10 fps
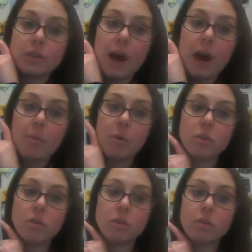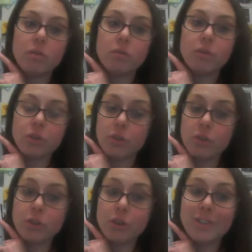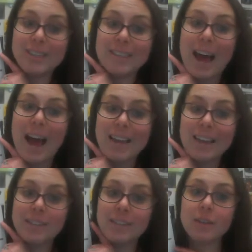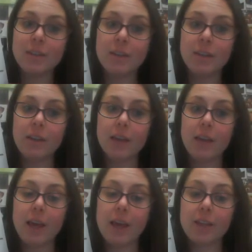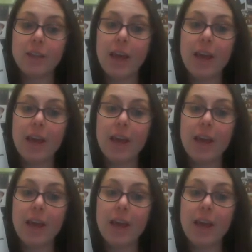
it's amos. Vosotros is ais. And the